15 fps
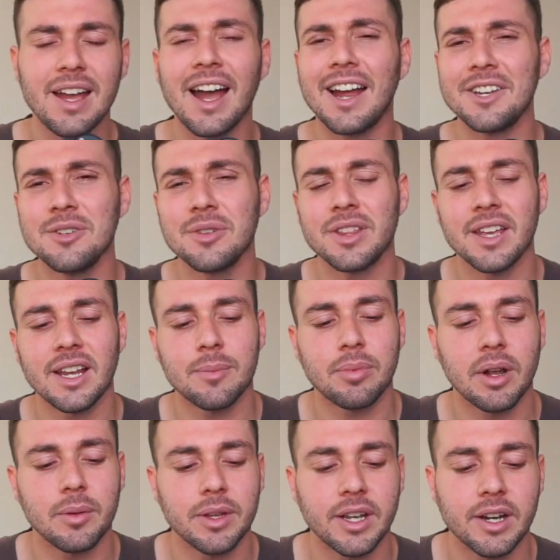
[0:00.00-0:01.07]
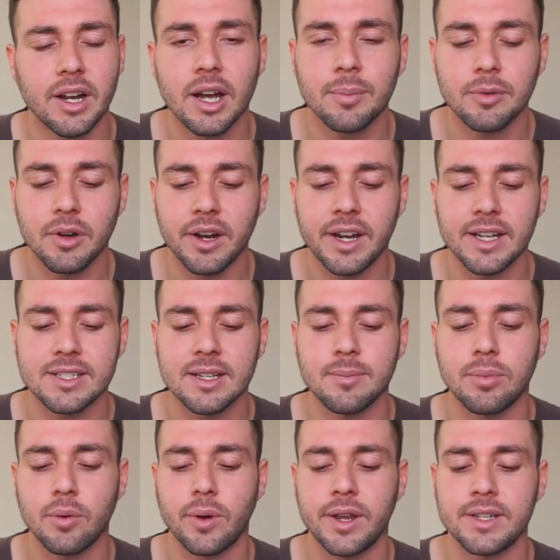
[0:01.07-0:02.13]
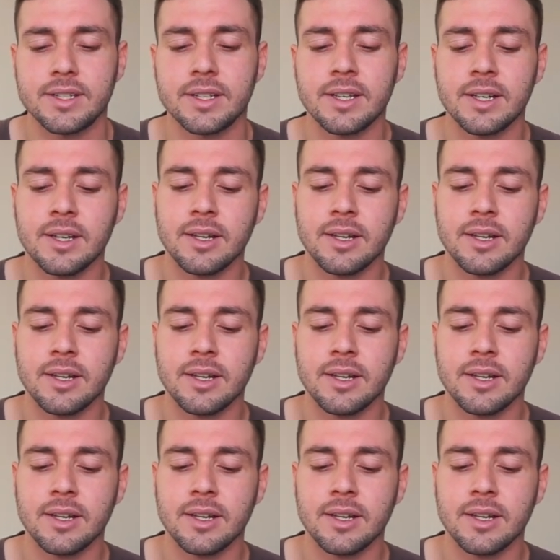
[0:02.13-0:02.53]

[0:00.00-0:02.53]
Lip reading: I do think I'm probably gonna upgrade at some point.